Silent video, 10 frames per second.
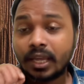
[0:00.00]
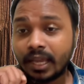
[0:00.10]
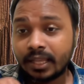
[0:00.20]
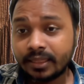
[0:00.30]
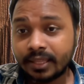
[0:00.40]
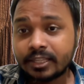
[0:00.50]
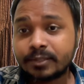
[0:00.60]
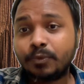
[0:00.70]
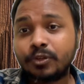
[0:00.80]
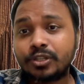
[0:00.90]
In this
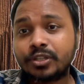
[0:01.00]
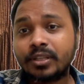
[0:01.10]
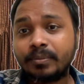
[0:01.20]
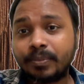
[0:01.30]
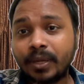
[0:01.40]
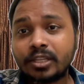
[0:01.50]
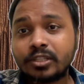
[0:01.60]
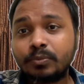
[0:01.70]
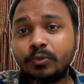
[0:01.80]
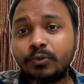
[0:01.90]
position, the best
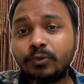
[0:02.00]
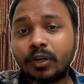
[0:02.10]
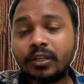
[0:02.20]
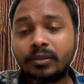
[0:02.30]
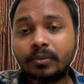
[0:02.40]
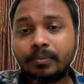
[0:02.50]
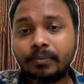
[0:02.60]
move what